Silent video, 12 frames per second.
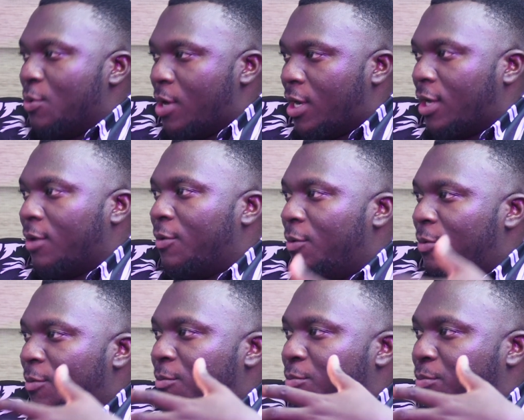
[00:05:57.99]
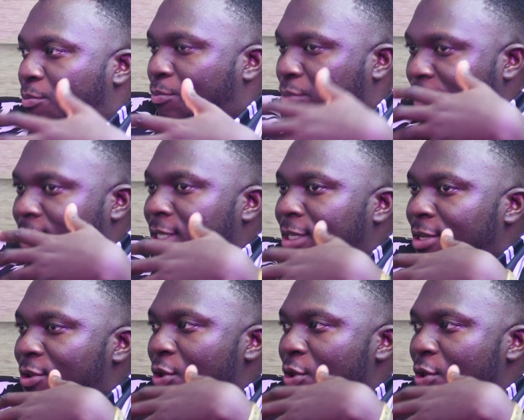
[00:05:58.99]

You are putting